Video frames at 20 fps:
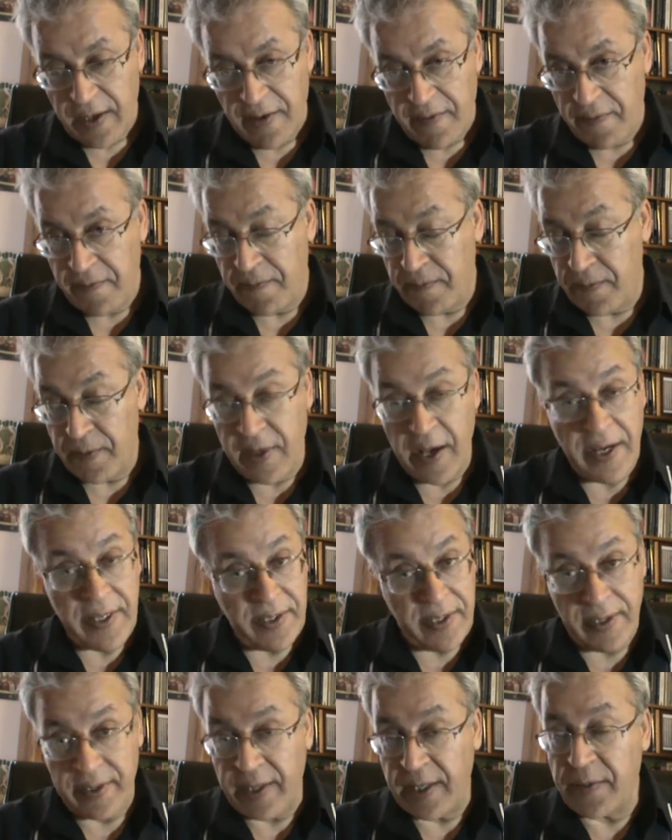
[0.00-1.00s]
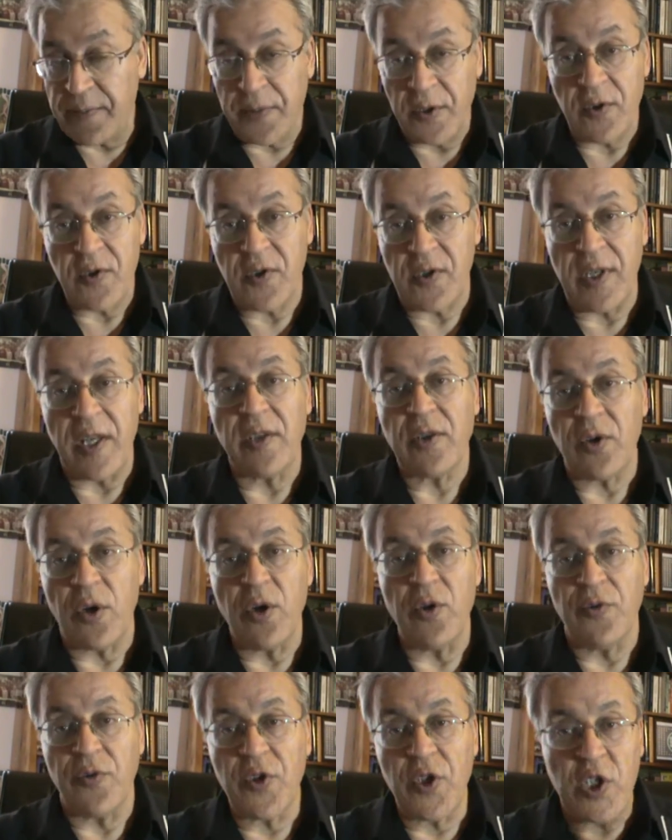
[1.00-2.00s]
99%
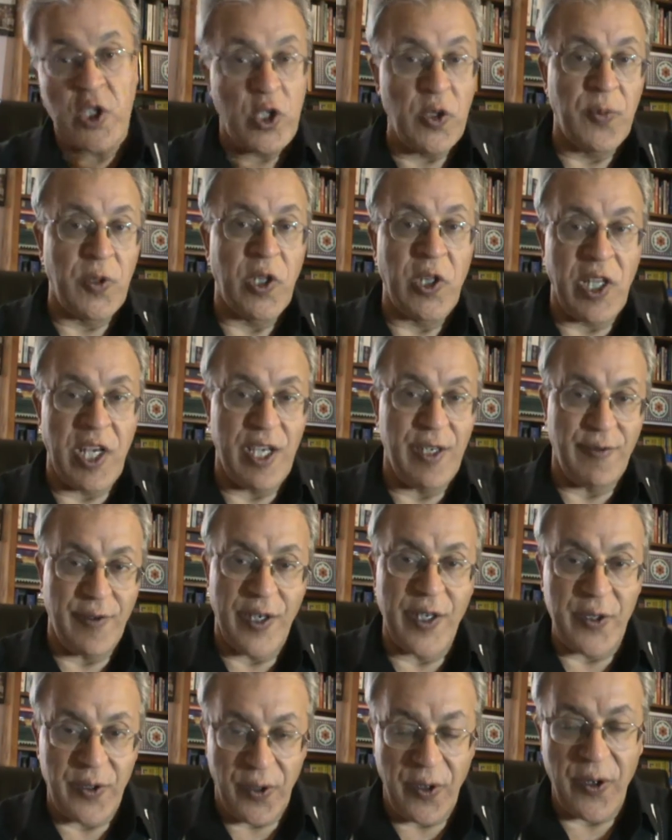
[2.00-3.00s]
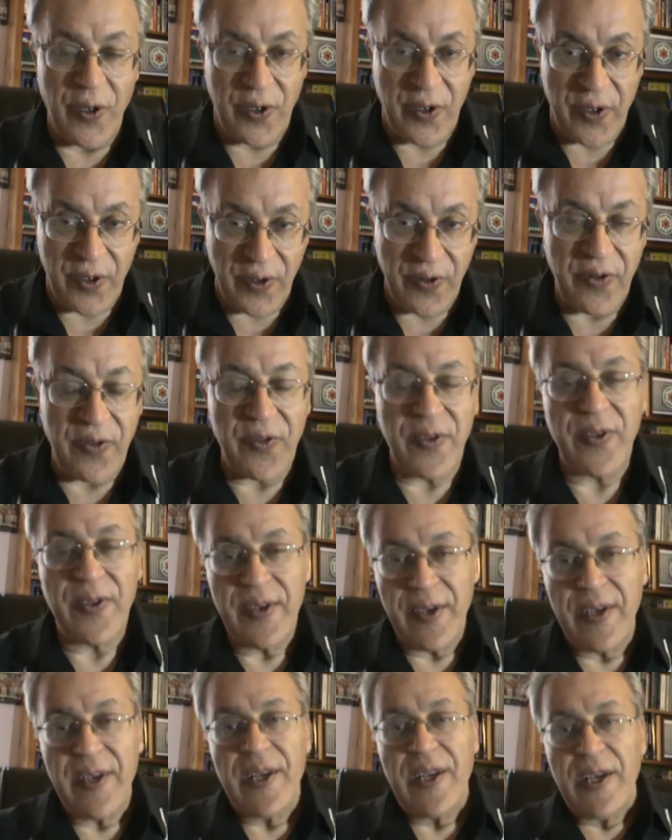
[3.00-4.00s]
of human life on earth,
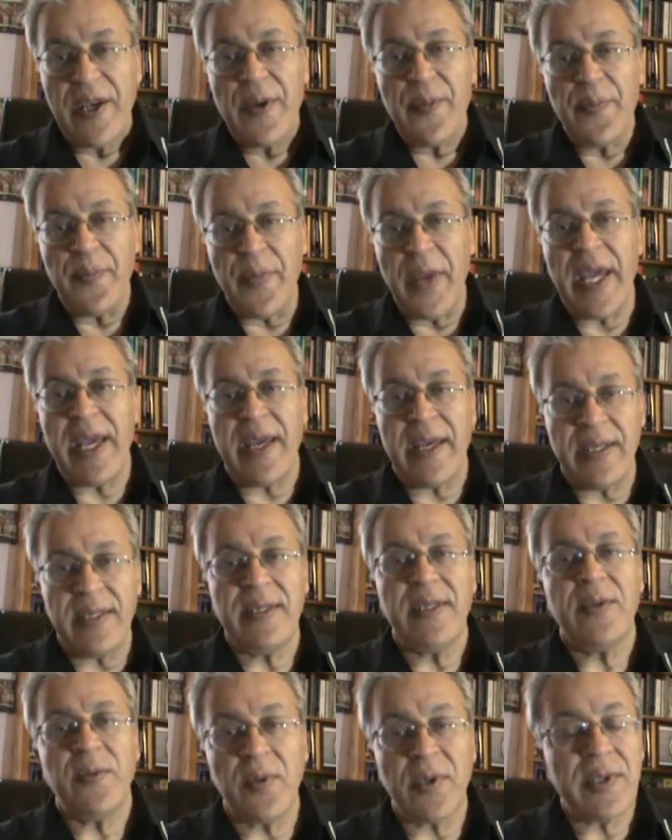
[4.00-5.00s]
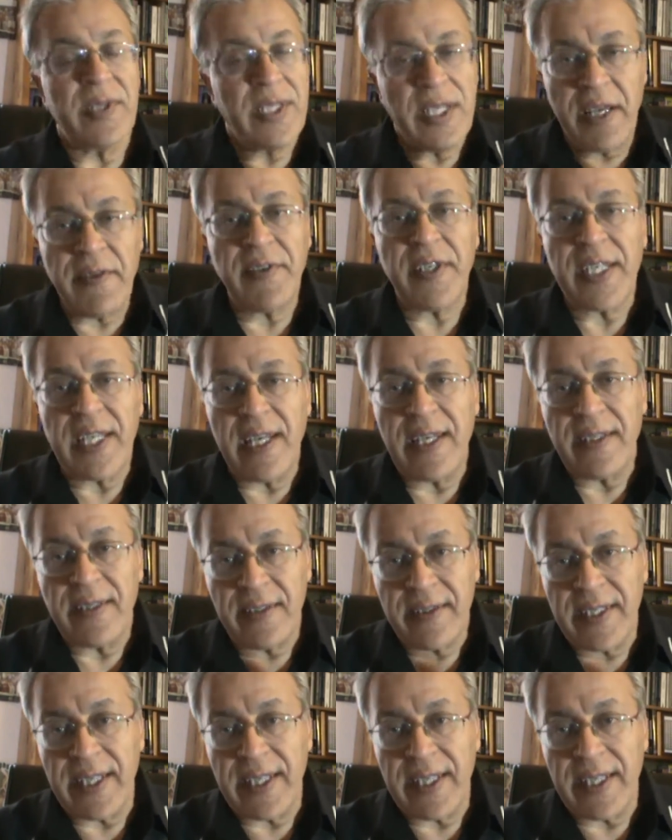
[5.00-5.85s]
men were navigators.